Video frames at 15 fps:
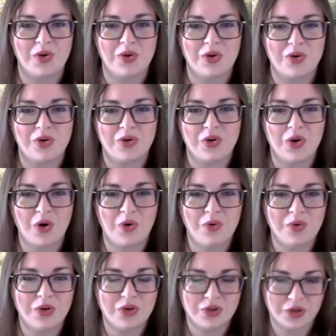Know
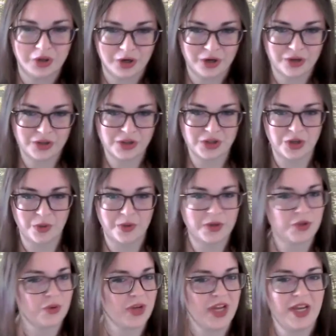your triggers, know what you
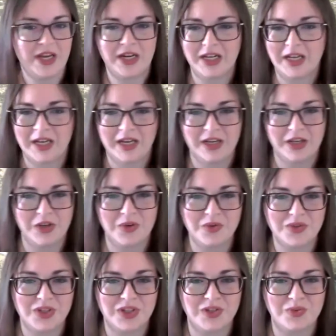can and can't use.
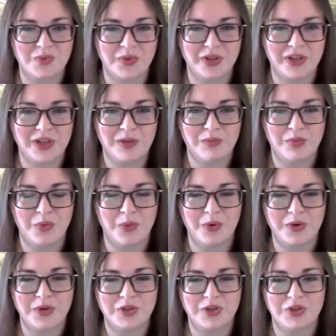It's really
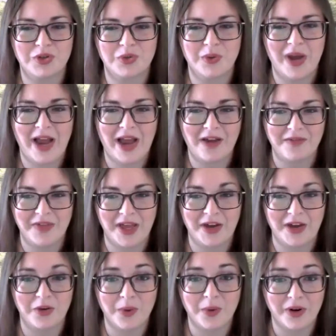important to have that
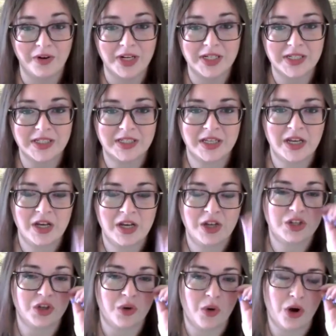awareness.
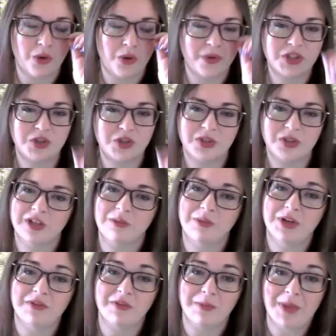So always do a little bit
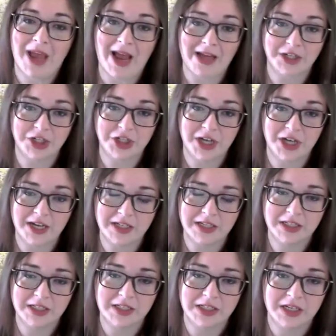of a patch
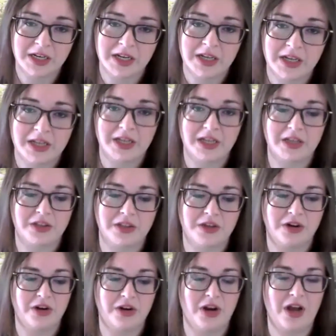test,
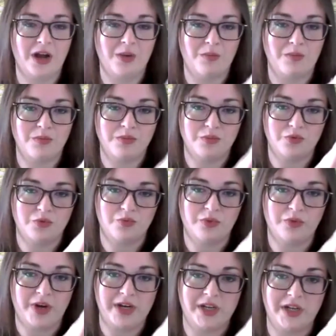either
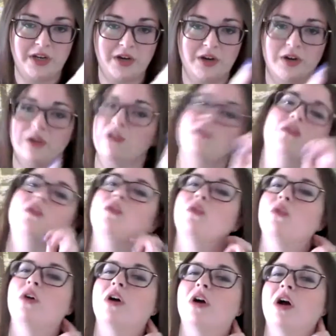right here
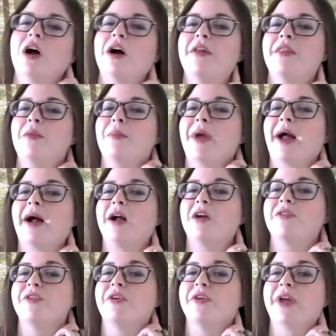or on the back of
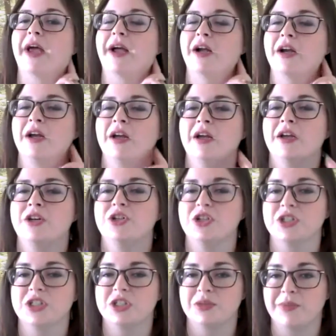your neck,
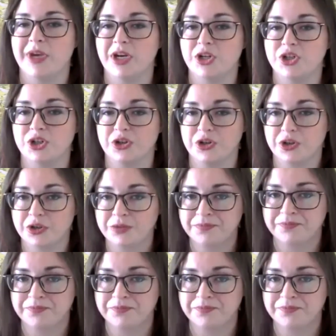just to make sure